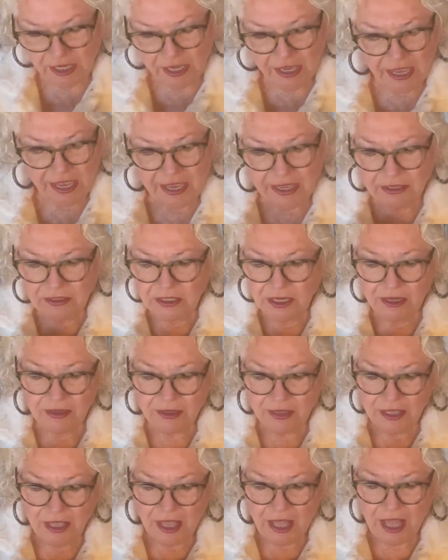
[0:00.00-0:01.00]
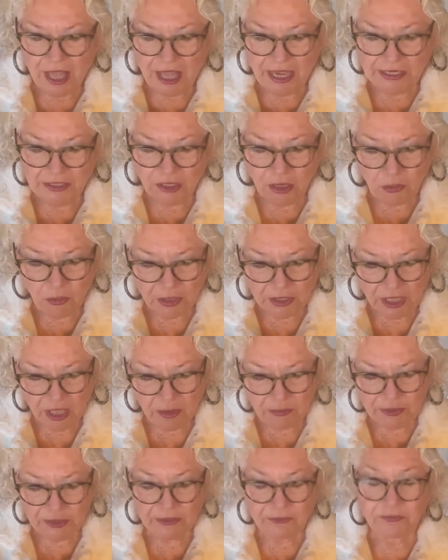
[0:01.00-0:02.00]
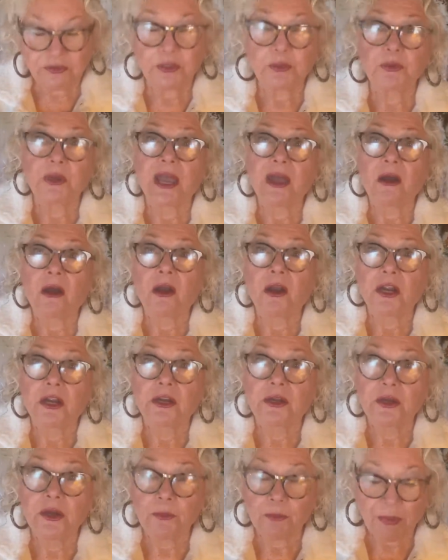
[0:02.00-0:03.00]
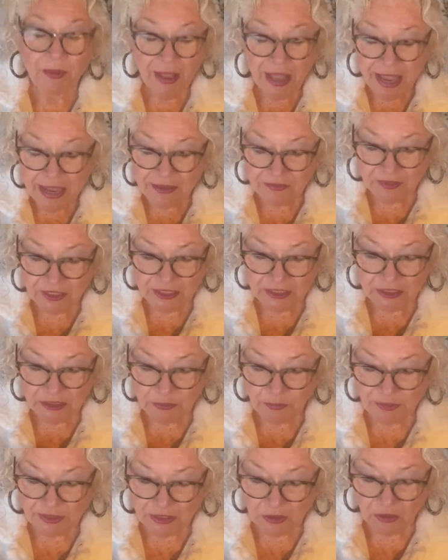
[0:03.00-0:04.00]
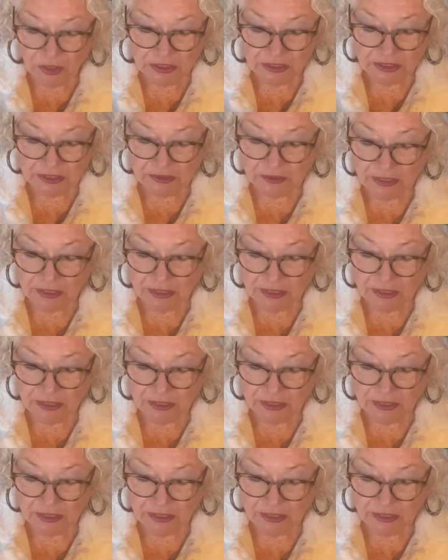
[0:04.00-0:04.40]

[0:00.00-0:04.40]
And I know a couple of you are buying these because it